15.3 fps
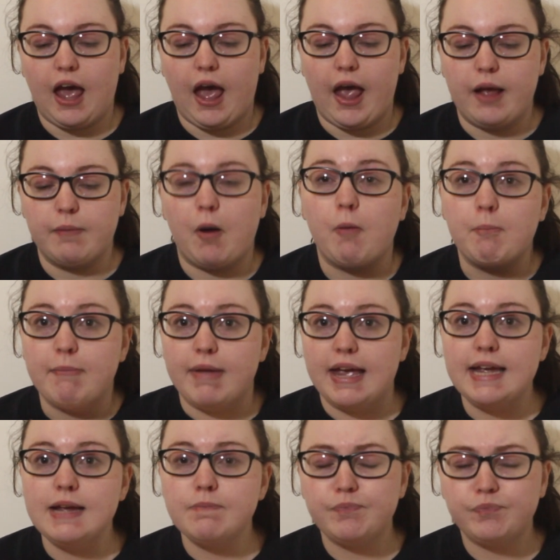on
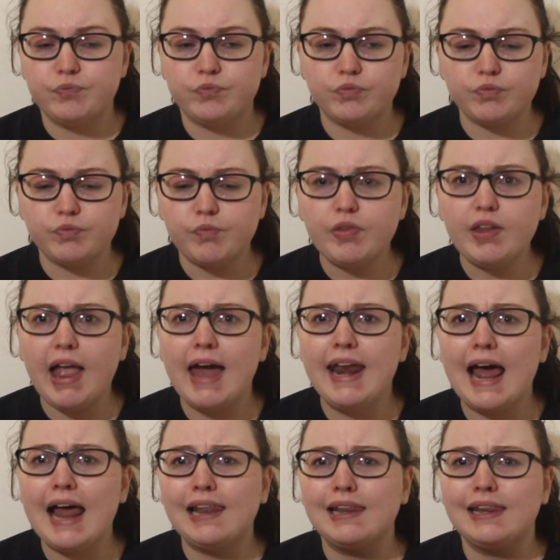me. And
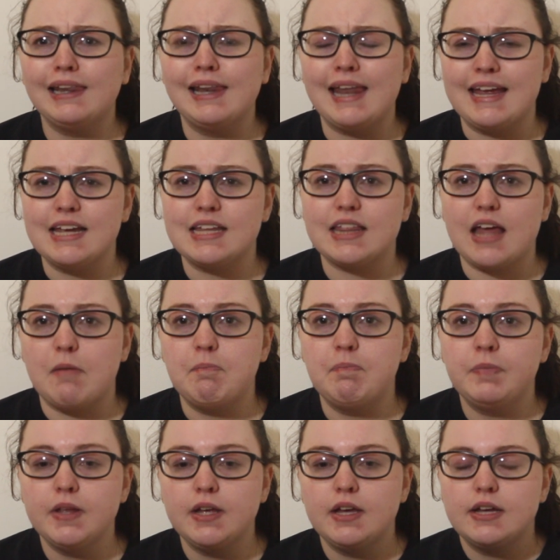I'll link
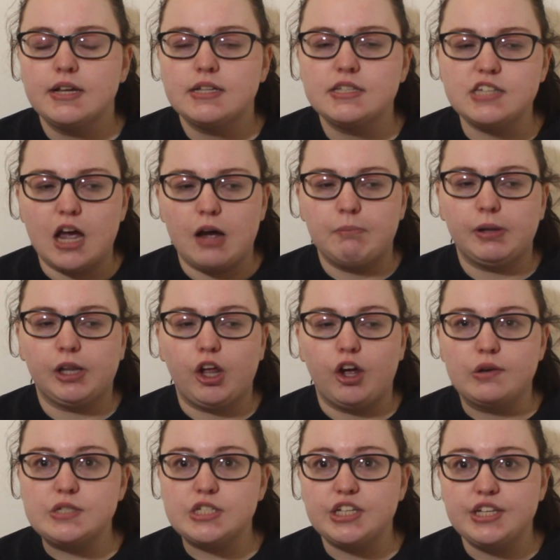them down
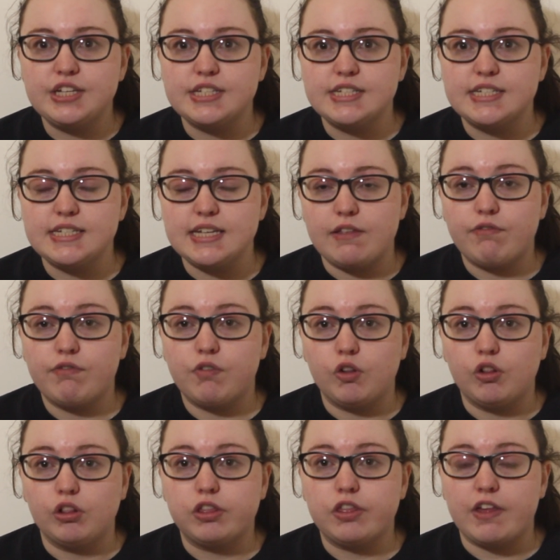below so you can see the
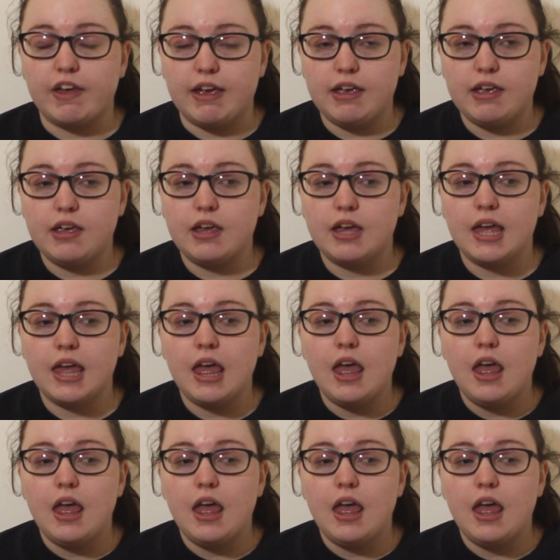full thing.